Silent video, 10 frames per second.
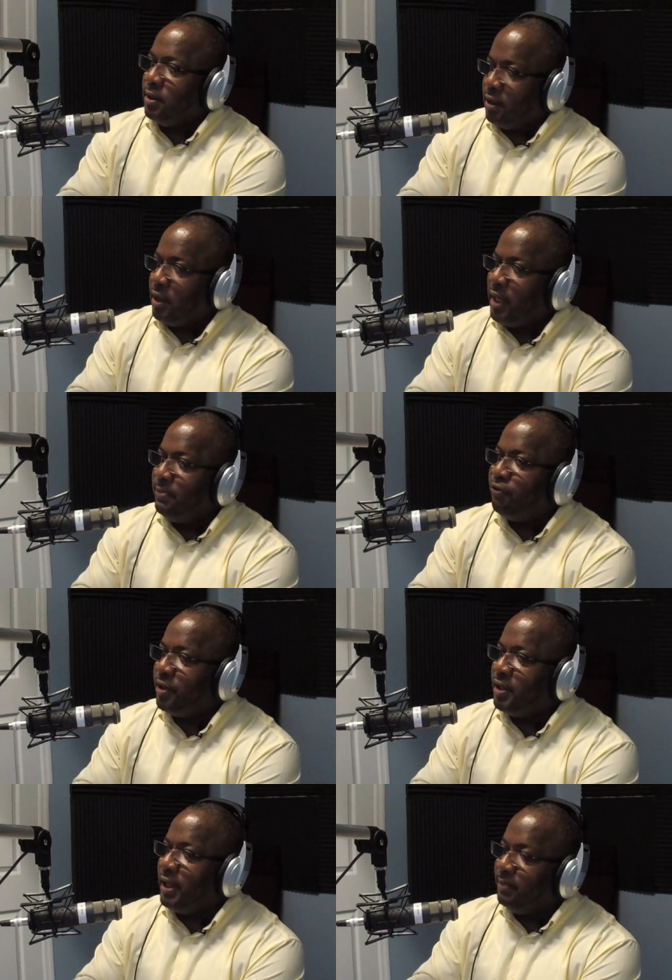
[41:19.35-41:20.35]
You can come
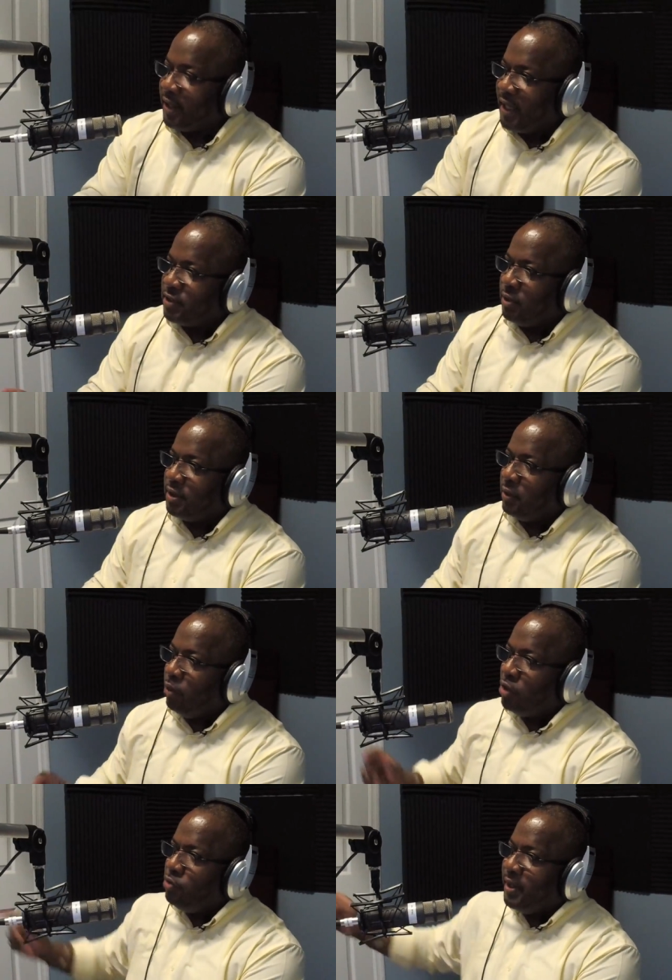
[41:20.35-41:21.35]
free today. But guess what? The
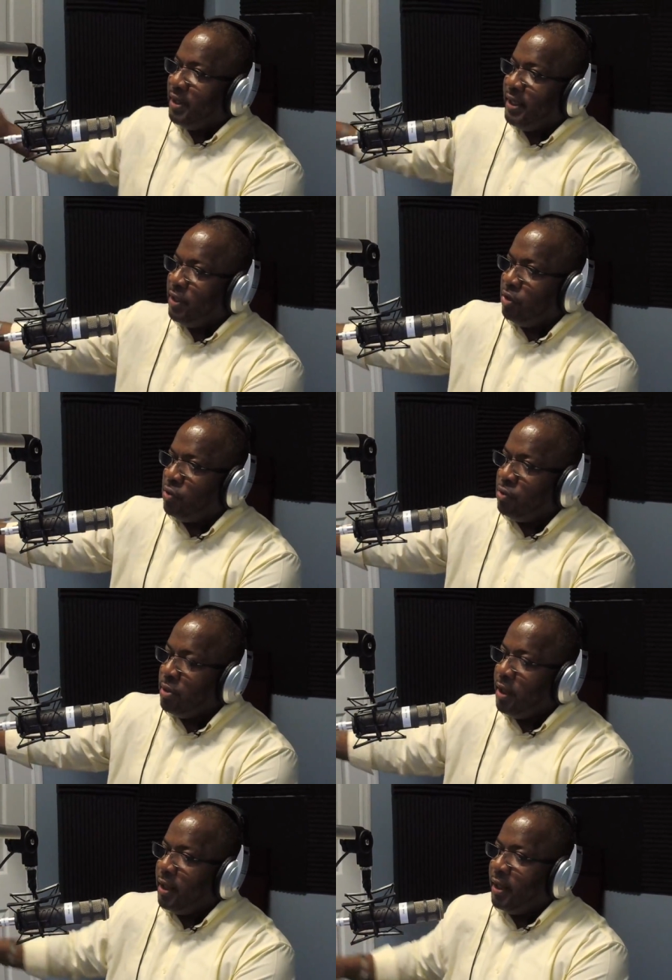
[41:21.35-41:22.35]
one who been leading
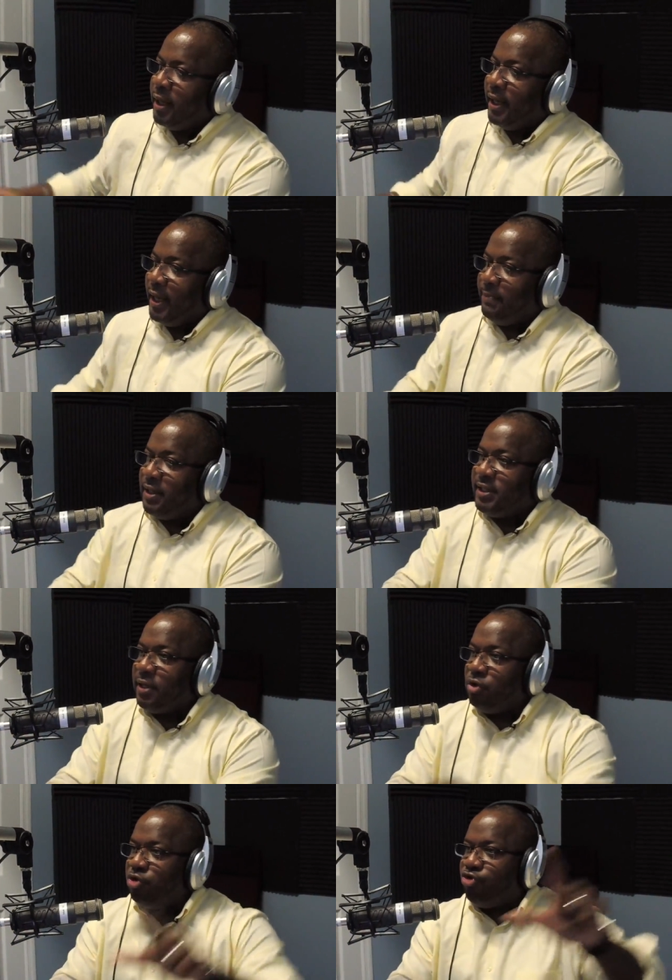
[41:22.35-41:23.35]
you and ain't been
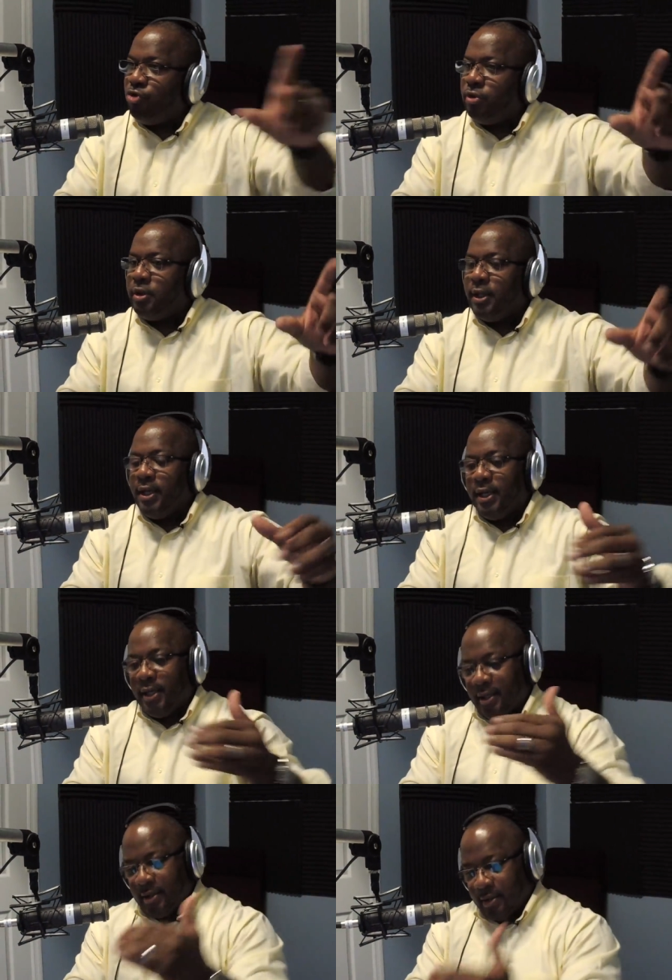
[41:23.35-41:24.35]
telling you the truth,
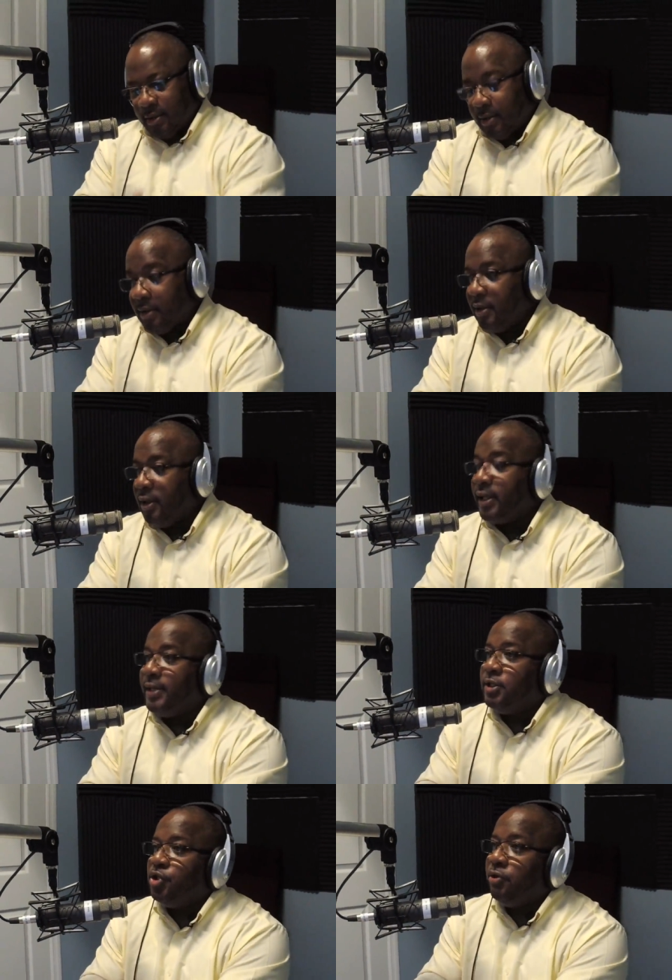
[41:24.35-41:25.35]
look
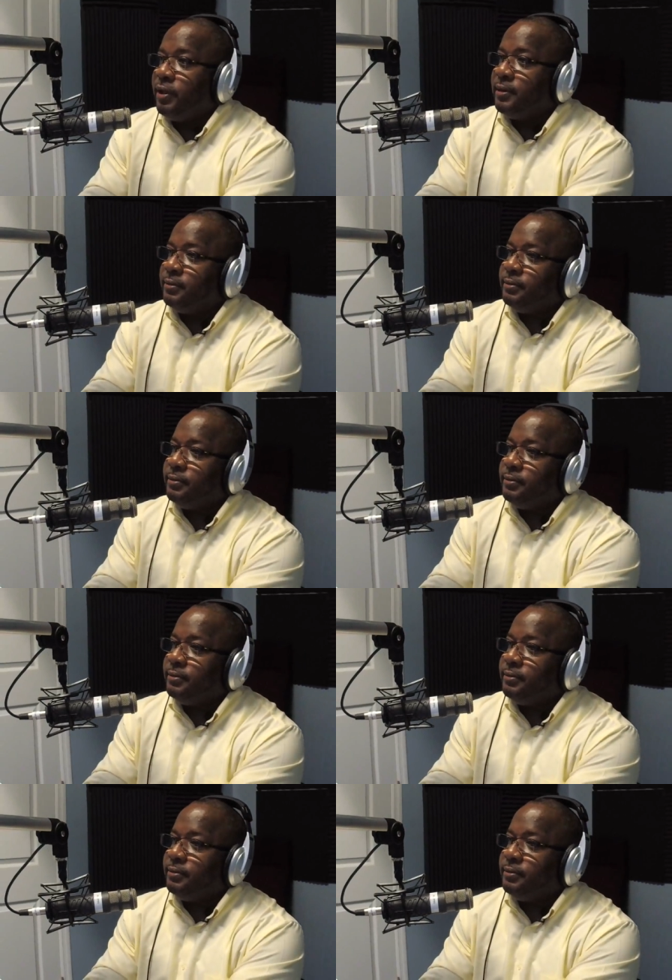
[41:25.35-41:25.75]
at the children.